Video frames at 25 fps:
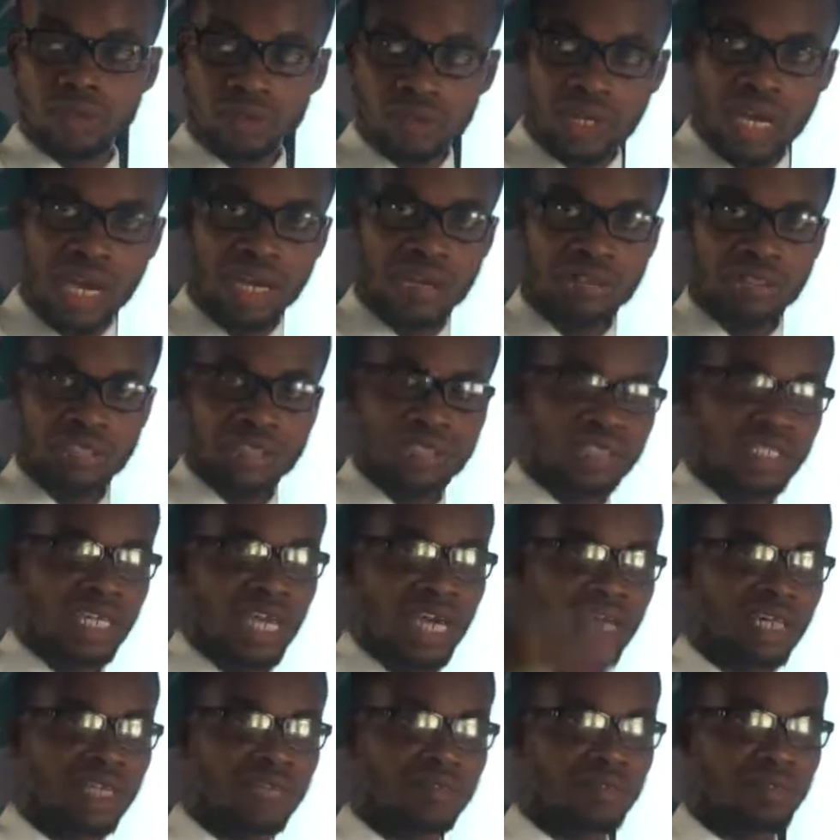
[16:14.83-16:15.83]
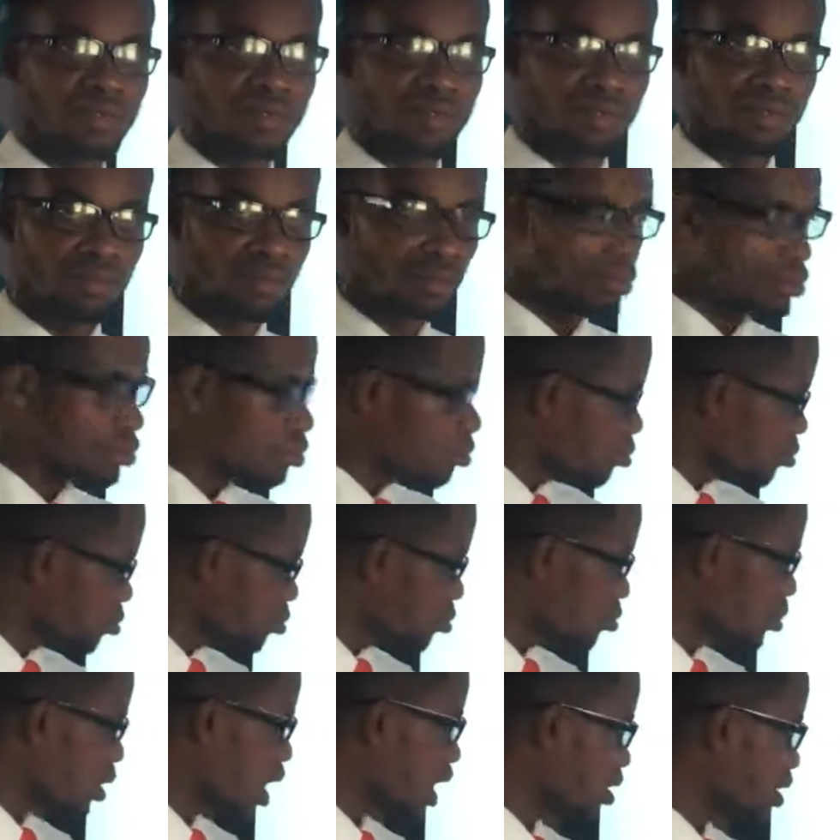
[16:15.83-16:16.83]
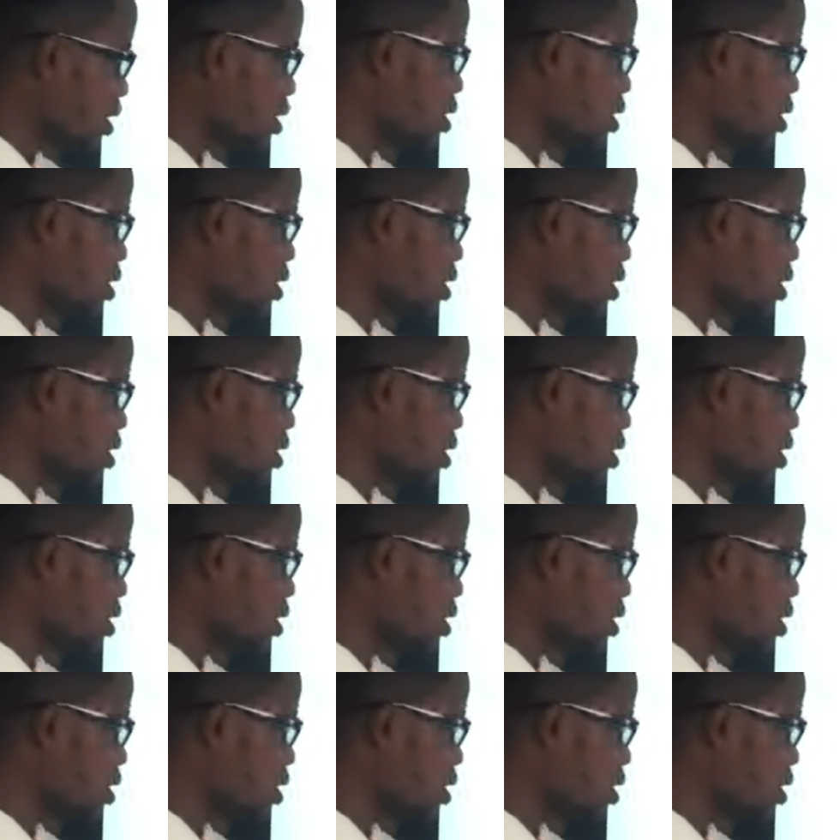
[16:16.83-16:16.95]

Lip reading: you can reach that level. That